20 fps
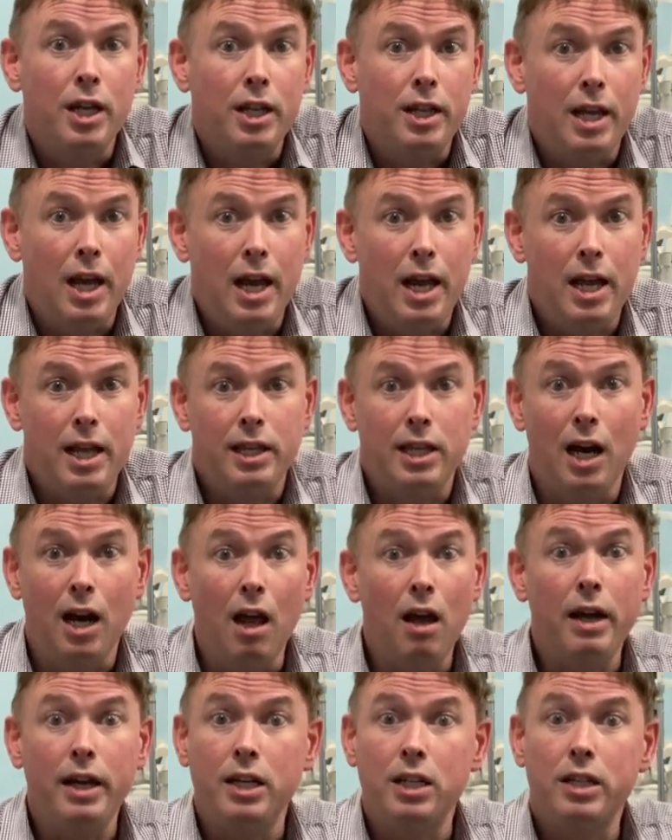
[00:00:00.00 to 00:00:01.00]
The
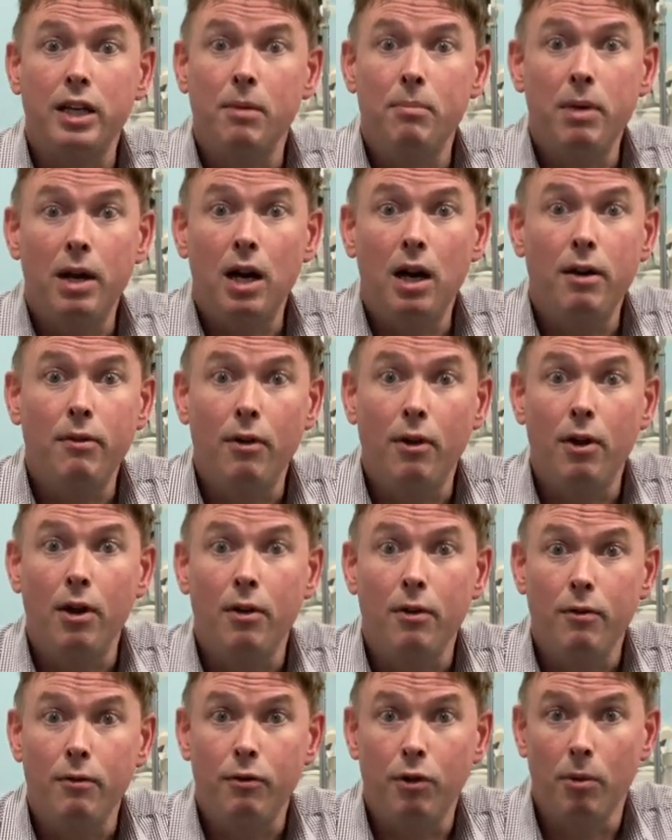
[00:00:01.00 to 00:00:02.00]
light can be either
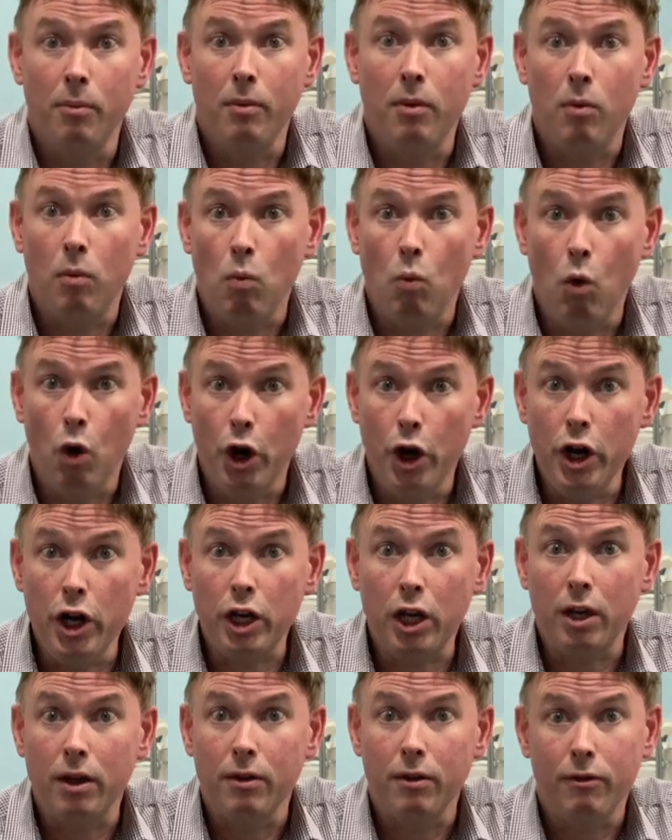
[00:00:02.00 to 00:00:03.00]
from
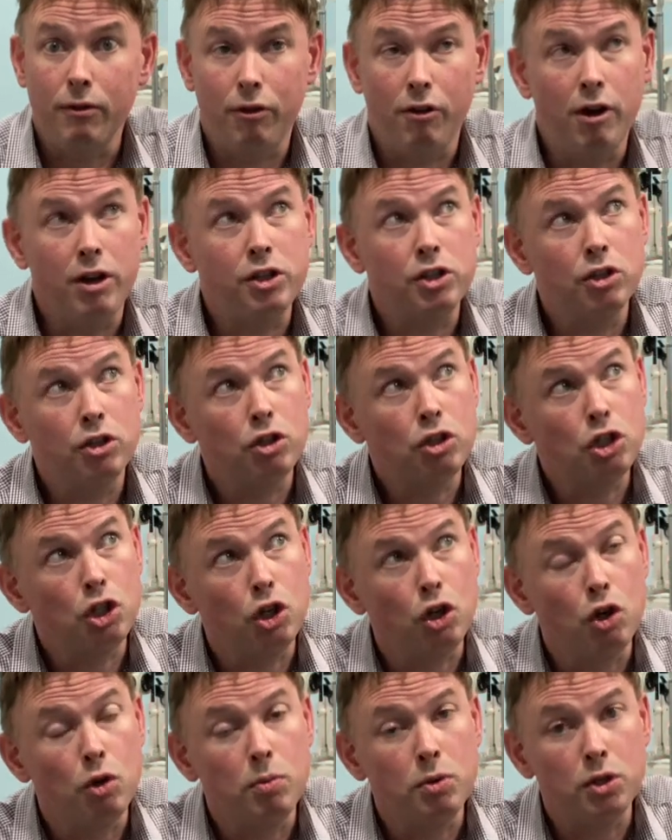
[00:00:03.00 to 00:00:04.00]
work, fluorescent
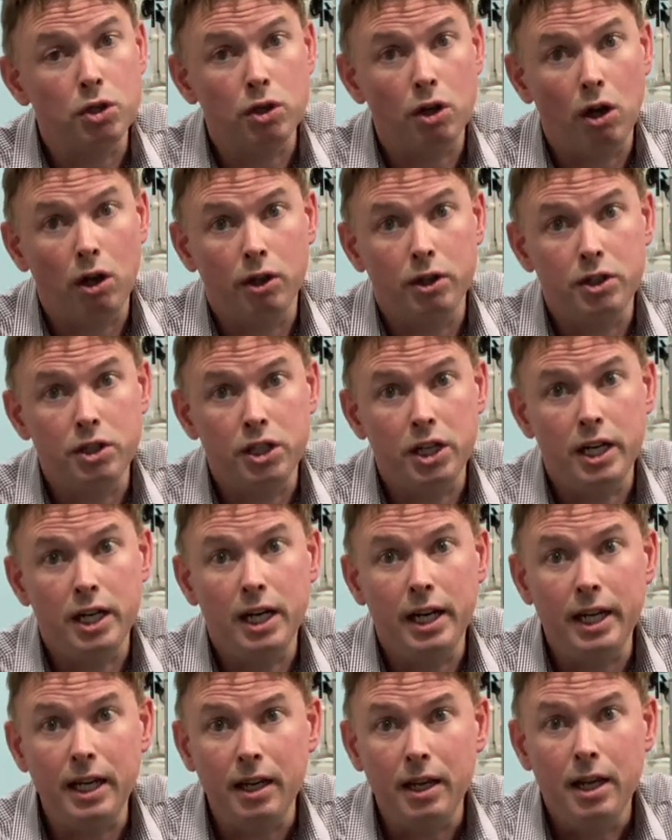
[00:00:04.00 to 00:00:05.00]
tubes on
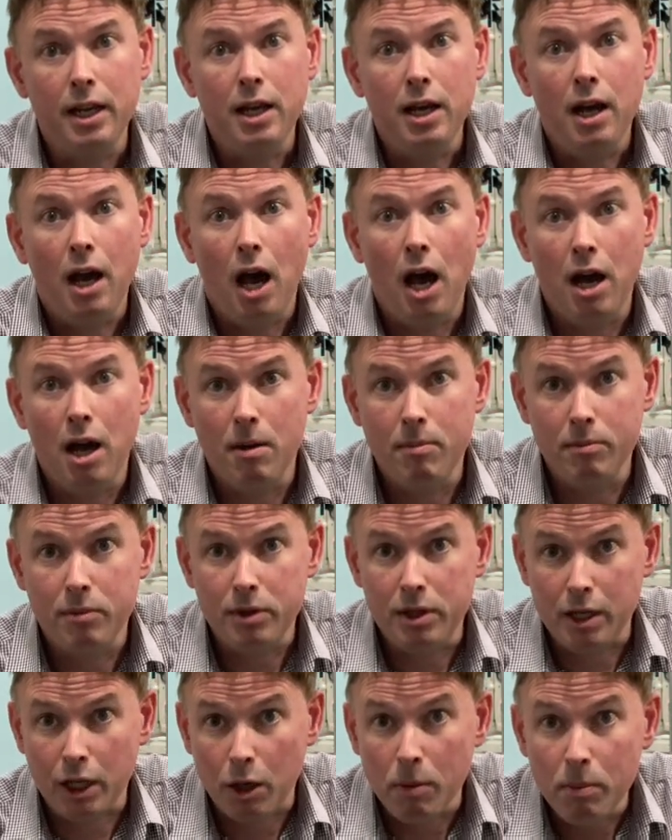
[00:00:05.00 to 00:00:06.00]
ceiling,
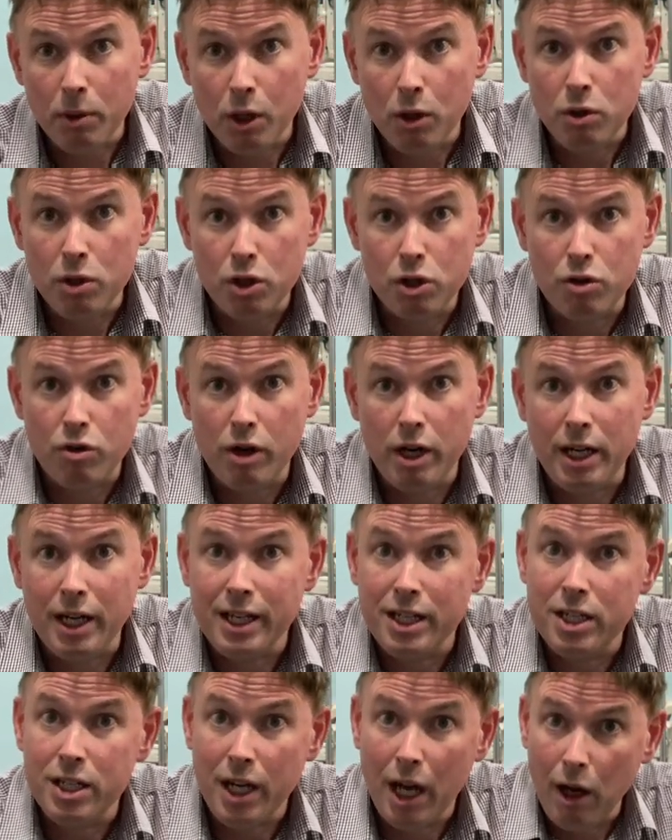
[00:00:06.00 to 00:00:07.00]
the computer screen
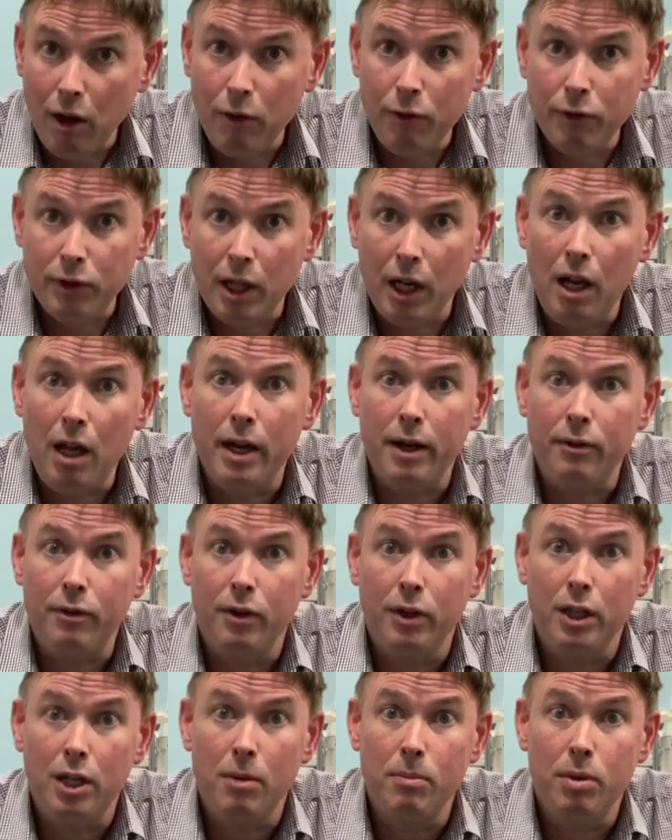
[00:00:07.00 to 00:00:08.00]
itself, the light
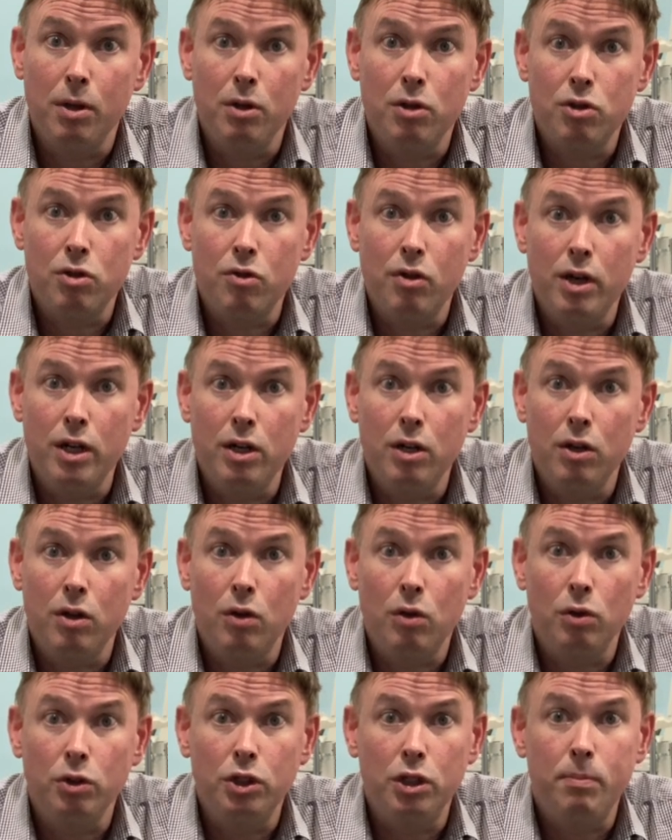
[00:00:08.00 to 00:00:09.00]
from the computer screen,
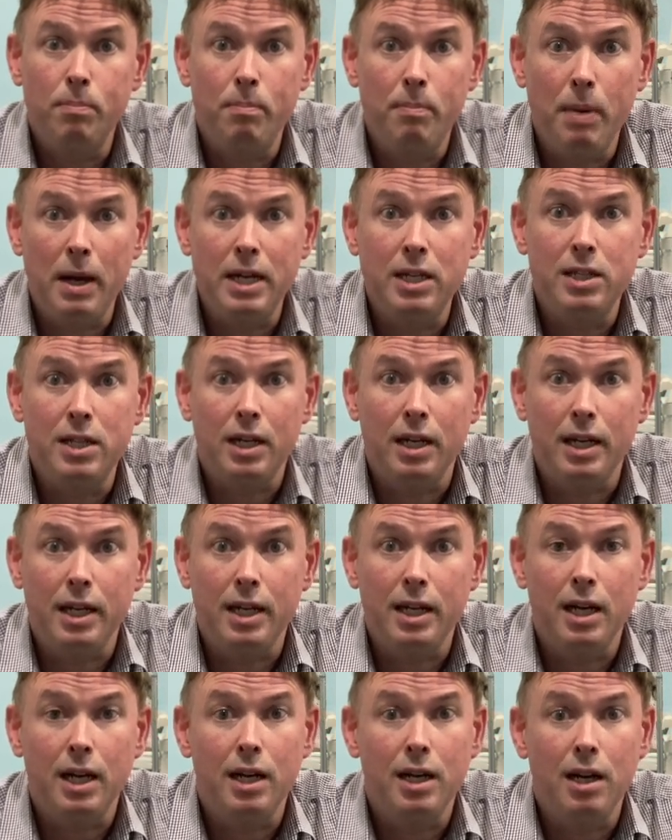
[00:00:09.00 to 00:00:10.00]
or just
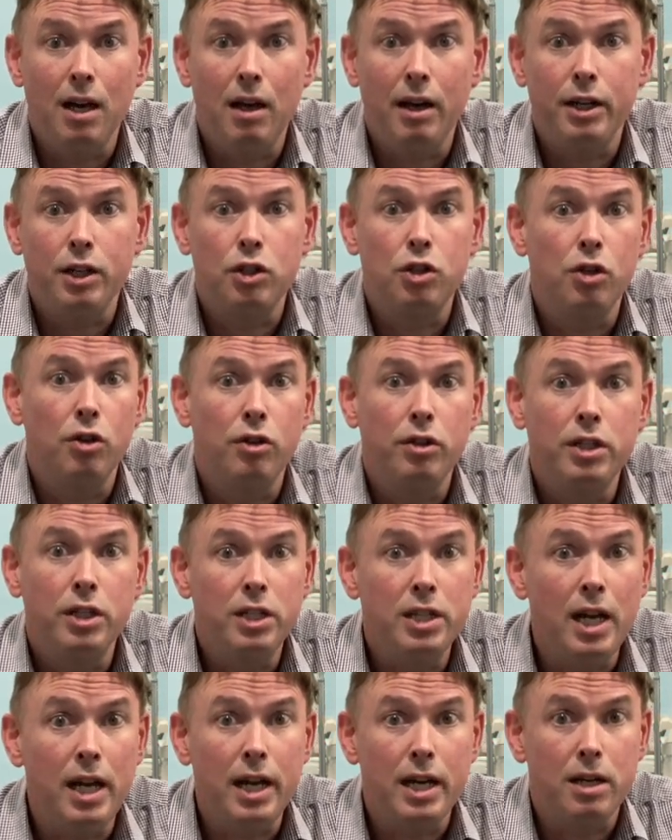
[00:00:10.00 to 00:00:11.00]
basically light during the
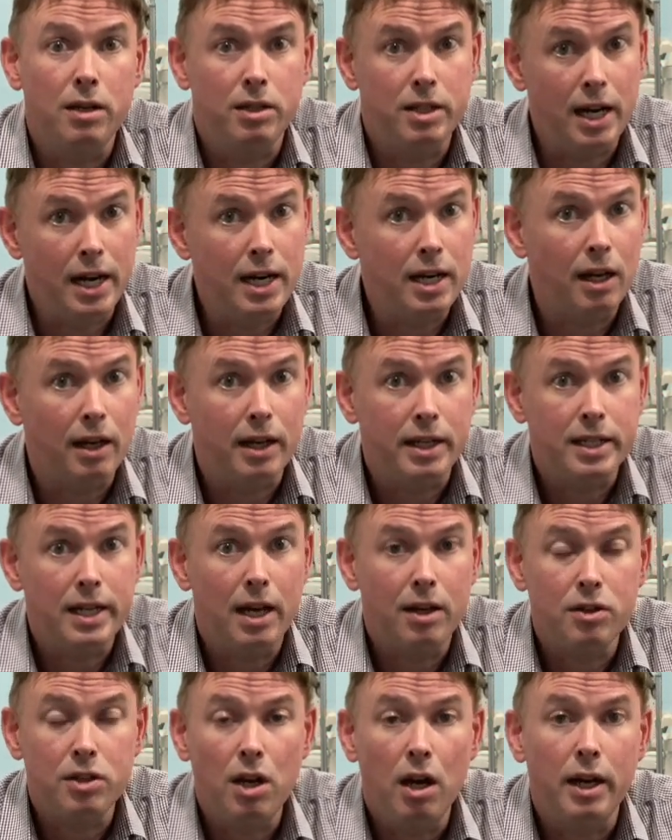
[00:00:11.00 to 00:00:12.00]
day, daylight
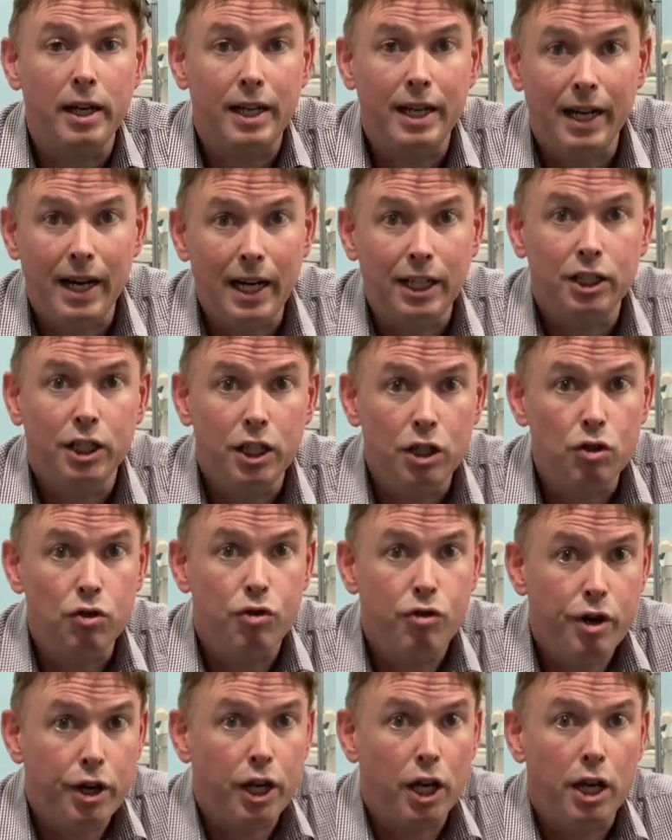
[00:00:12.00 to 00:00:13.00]
outside, can actually
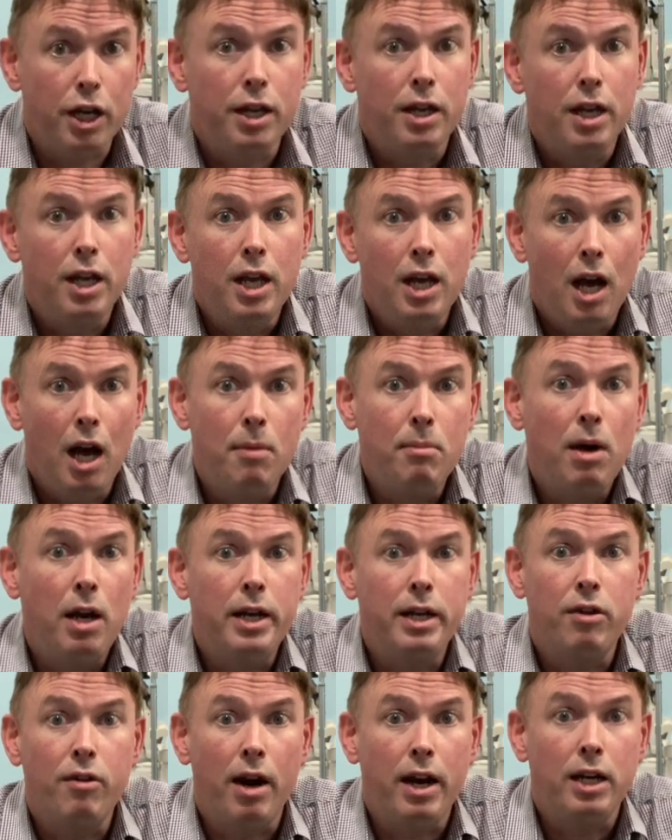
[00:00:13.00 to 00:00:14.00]
trigger a
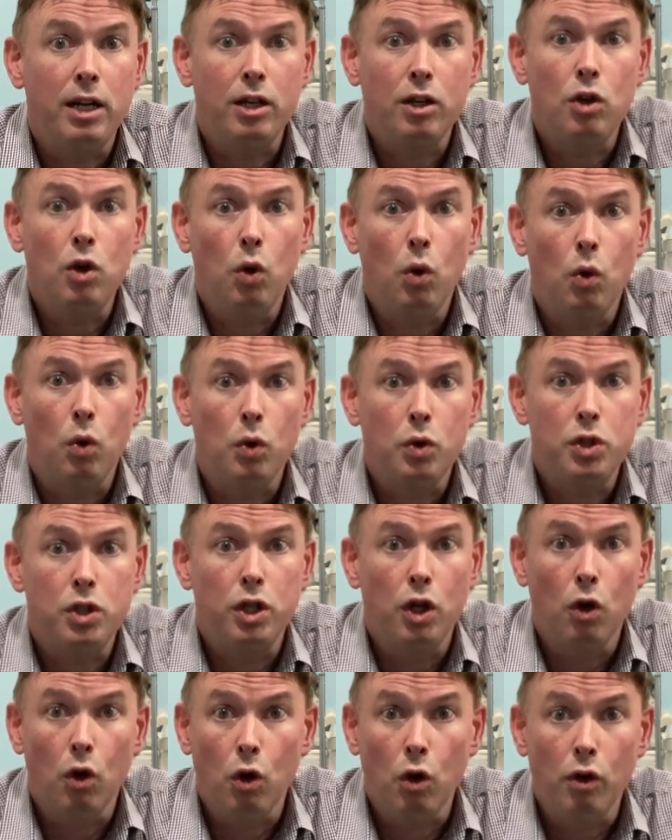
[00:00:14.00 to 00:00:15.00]
migraine and cause
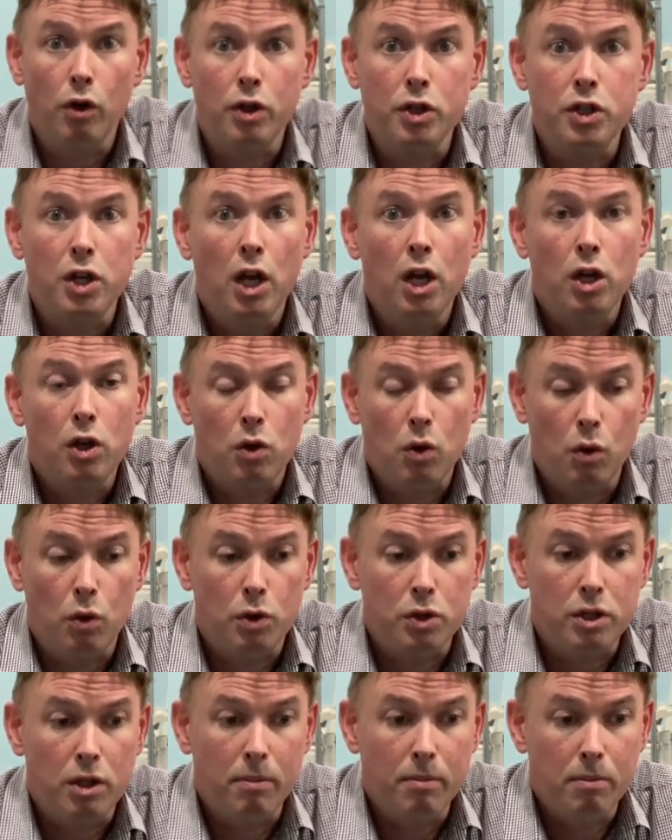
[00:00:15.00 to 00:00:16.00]
the auras,
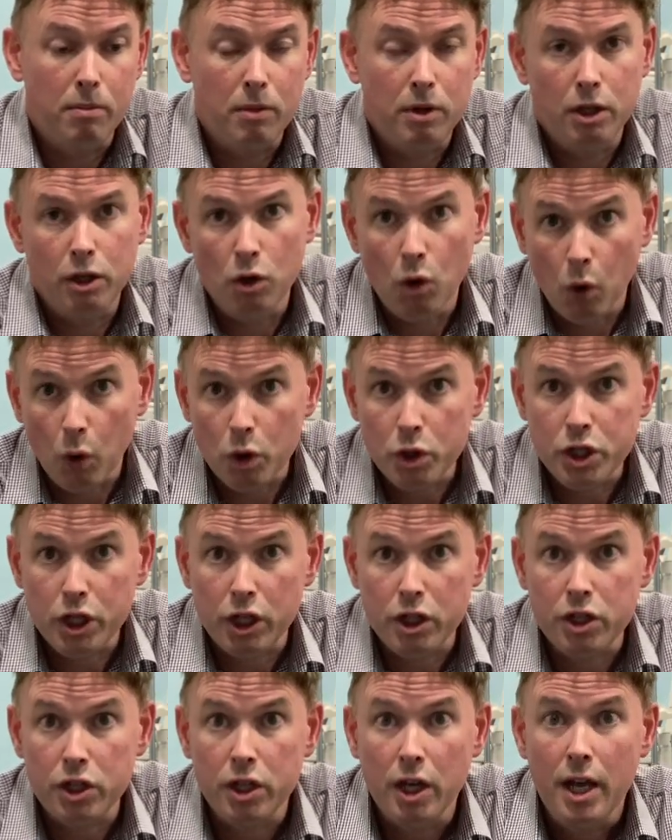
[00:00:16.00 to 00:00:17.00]
cause the
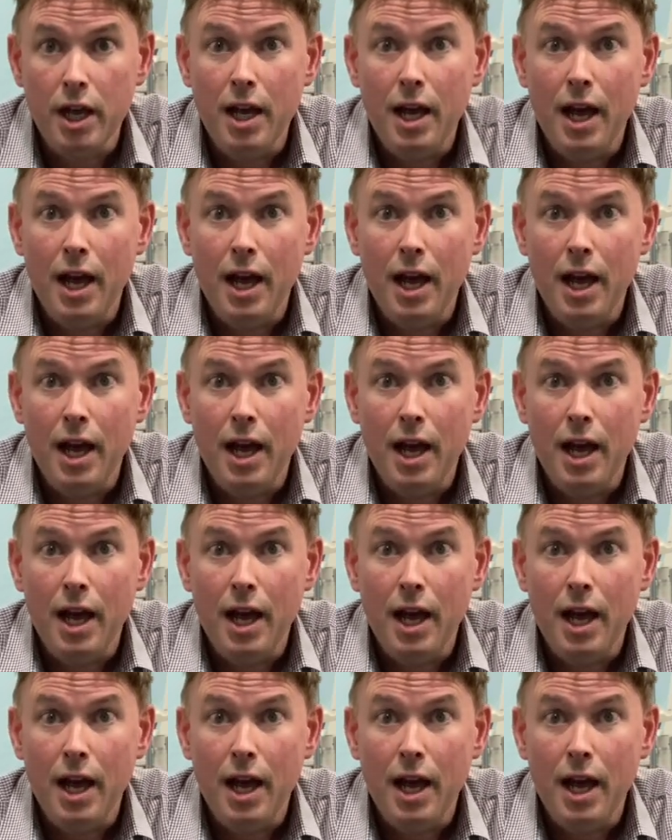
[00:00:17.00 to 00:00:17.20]
nauseous,